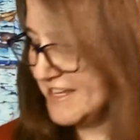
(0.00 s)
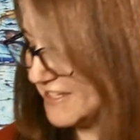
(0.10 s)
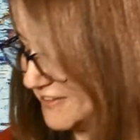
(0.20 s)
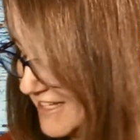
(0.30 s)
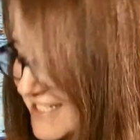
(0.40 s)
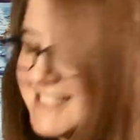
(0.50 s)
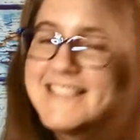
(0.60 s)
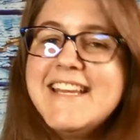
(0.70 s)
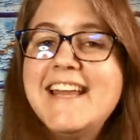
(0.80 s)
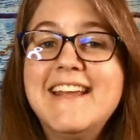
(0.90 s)
so let's
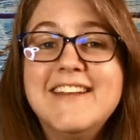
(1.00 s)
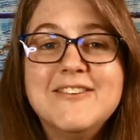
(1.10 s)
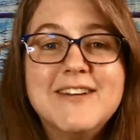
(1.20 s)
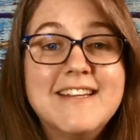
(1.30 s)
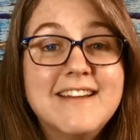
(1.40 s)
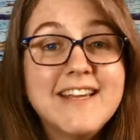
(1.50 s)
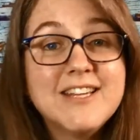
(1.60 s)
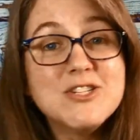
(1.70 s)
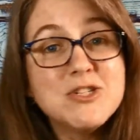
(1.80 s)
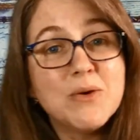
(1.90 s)
just get into it and I
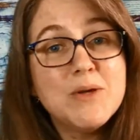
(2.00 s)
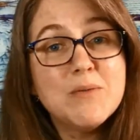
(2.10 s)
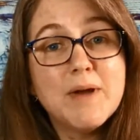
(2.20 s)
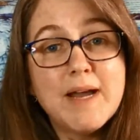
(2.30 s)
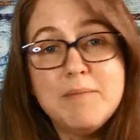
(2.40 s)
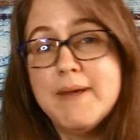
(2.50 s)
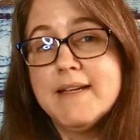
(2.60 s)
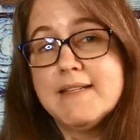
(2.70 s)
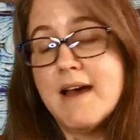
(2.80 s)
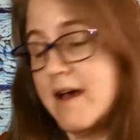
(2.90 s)
can show you what I picked